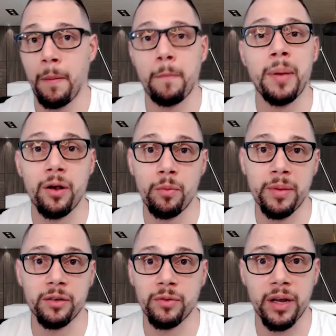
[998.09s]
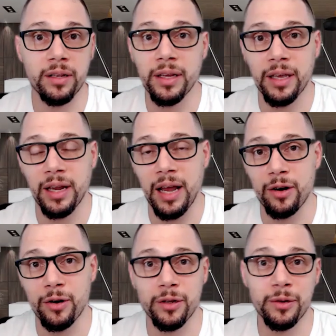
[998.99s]
by all means, right? It cannot
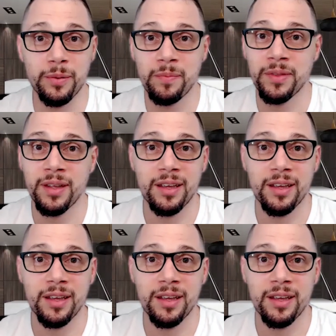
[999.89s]
hurt you.